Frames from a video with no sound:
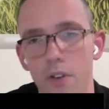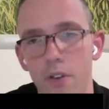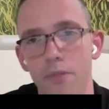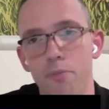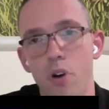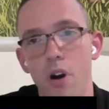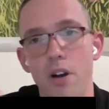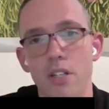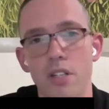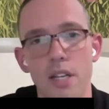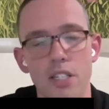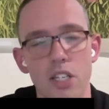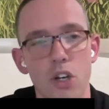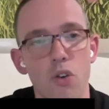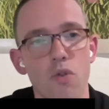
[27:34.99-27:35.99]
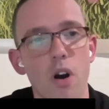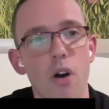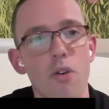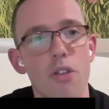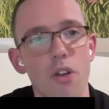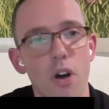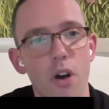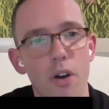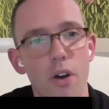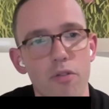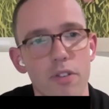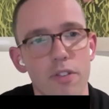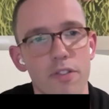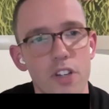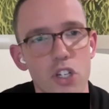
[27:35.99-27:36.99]
prioritizing growth over
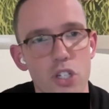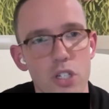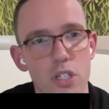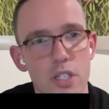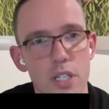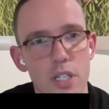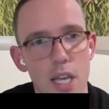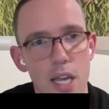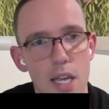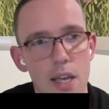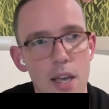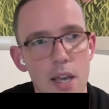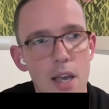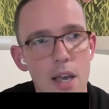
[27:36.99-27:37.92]
efficiency,